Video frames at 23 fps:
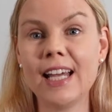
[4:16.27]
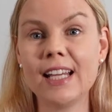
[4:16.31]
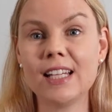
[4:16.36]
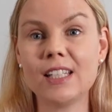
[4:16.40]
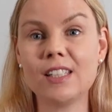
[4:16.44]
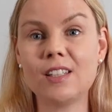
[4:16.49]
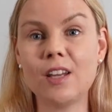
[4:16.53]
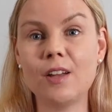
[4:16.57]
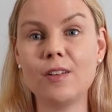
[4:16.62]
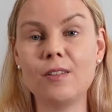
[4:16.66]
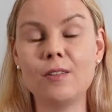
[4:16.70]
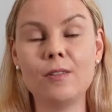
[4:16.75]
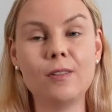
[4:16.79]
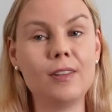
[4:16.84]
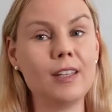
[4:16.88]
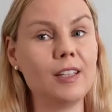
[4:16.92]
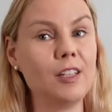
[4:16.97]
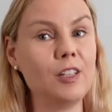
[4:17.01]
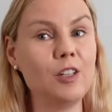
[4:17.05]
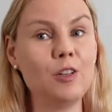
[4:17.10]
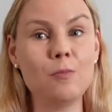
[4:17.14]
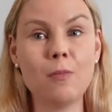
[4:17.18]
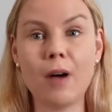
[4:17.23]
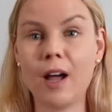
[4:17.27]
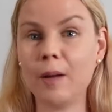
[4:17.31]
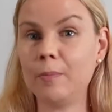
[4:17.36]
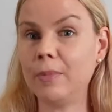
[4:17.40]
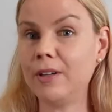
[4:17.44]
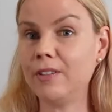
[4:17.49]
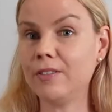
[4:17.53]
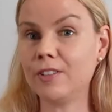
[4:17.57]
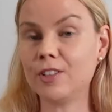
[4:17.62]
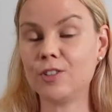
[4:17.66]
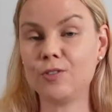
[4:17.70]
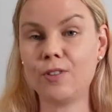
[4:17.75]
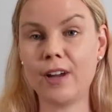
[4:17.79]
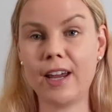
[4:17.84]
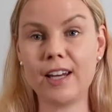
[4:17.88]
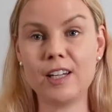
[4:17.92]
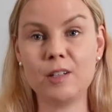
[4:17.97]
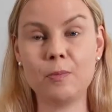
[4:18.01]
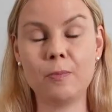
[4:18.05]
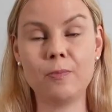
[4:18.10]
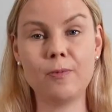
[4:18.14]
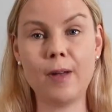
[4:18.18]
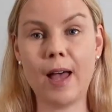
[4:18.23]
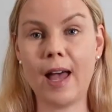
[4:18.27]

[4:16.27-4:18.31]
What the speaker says: so that you might be restrained